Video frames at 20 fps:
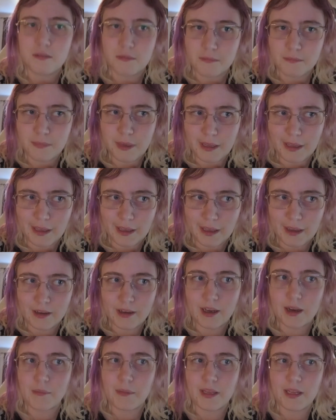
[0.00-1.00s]
But yeah,
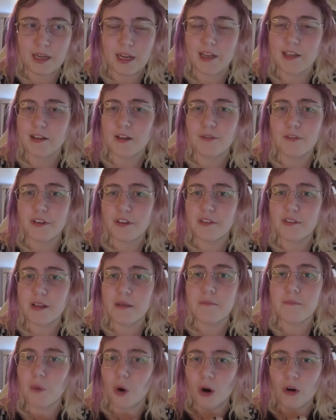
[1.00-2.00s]
I mean, I'd love to see
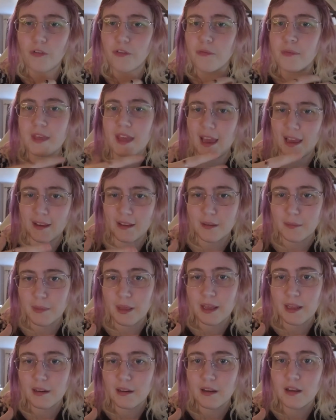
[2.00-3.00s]
more from the
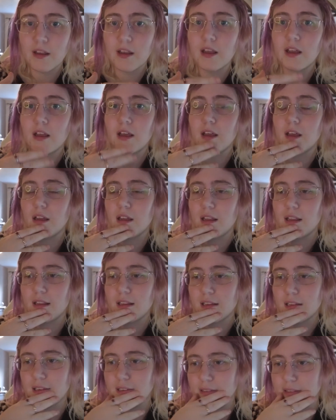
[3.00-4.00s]
X-Men,
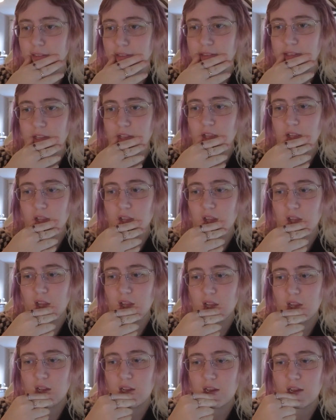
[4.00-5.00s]
because
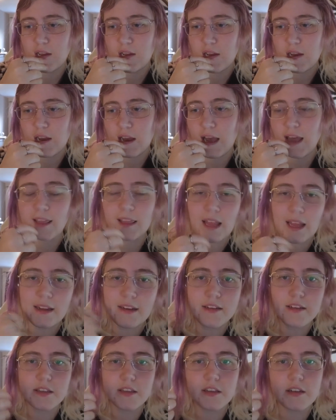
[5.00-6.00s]
I
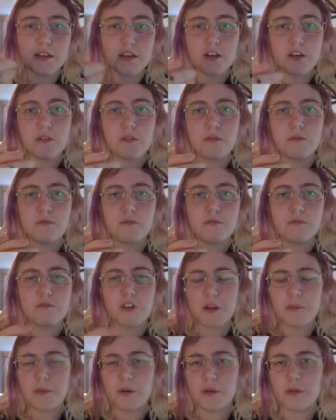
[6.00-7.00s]
liked the new
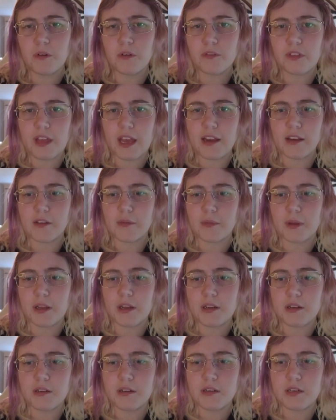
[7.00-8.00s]
reboot of the
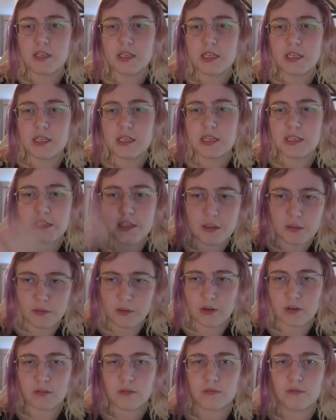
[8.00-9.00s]
X-Men until the
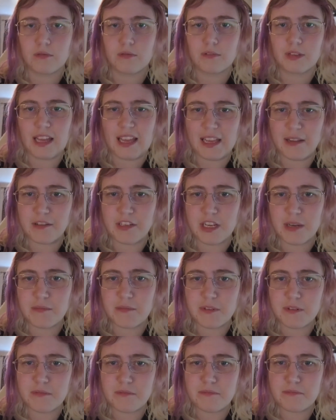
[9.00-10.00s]
whole
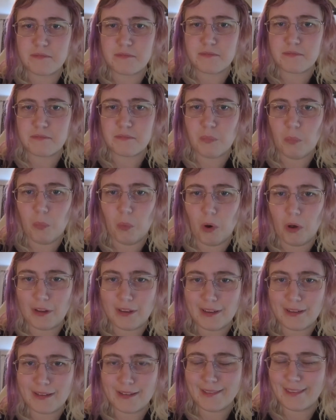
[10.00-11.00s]
Egypt
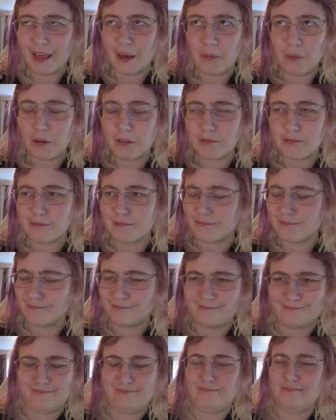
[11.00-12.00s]
one. That one,
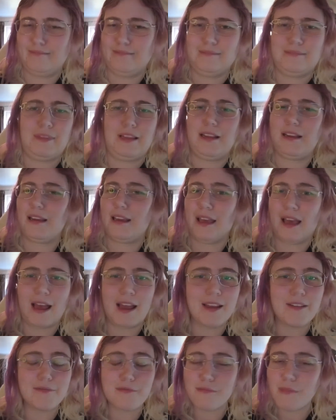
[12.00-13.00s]
I can't
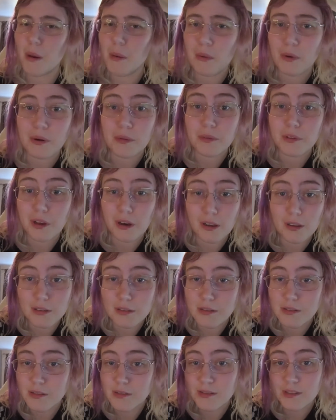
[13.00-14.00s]
even remember what it was
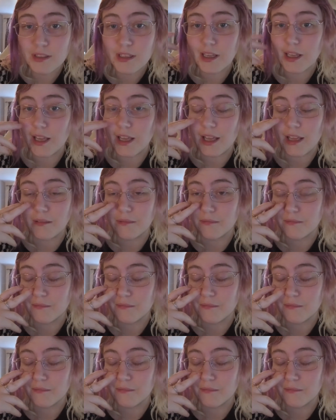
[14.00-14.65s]
called. It